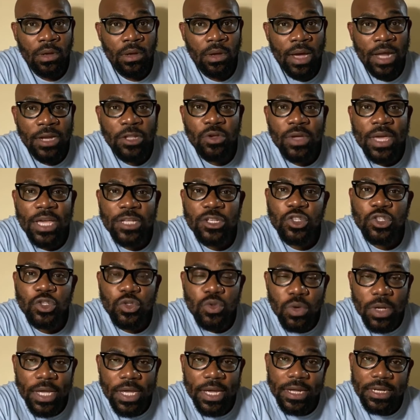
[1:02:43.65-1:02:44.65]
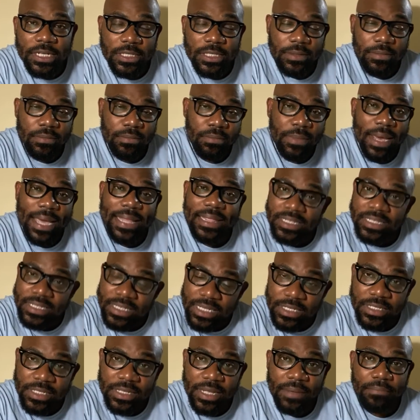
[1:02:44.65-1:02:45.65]
And you get snookered by the
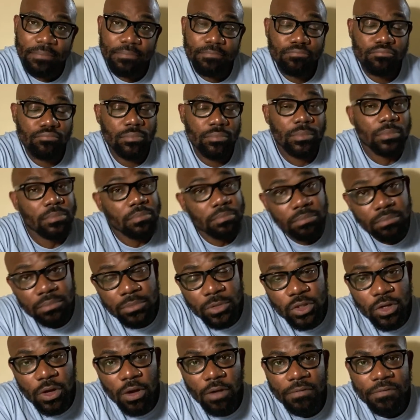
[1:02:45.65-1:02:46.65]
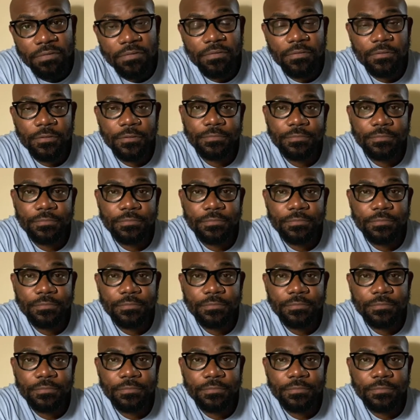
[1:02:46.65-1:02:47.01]
system. Tough.